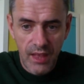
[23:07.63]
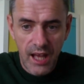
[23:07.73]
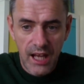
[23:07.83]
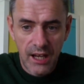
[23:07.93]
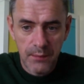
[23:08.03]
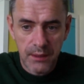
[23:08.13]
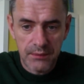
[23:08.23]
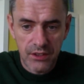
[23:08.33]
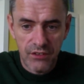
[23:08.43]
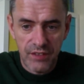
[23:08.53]
Hi,
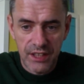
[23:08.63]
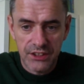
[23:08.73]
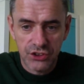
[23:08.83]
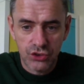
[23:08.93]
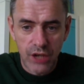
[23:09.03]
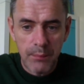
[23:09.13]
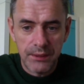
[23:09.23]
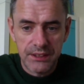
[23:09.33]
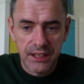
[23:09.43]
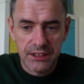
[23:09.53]
Bob. Do you know of any
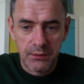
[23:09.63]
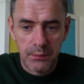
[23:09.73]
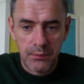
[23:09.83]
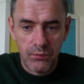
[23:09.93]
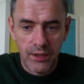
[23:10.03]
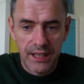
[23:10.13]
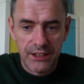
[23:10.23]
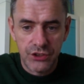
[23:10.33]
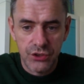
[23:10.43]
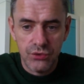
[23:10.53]
scrappage deals coming up on
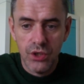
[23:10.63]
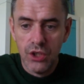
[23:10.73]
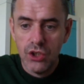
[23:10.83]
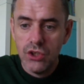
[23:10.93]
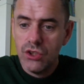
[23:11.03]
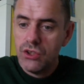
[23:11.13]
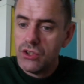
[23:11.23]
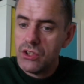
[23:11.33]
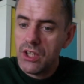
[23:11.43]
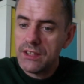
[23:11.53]
182?
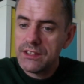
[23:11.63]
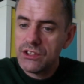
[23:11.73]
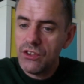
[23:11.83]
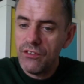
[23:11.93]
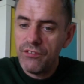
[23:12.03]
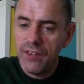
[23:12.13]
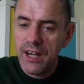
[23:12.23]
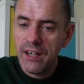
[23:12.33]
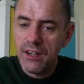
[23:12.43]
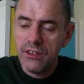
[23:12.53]
Not so
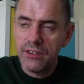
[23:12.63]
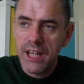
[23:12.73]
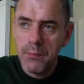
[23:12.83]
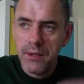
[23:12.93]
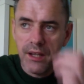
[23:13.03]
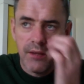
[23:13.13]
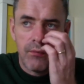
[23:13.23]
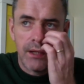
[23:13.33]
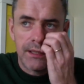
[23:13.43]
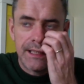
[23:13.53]
far, although keep an eye
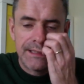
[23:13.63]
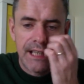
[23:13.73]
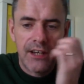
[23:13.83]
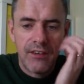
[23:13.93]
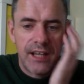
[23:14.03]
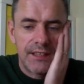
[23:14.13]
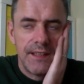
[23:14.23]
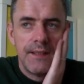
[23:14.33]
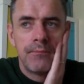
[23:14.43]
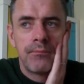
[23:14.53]
on what Nissan are at.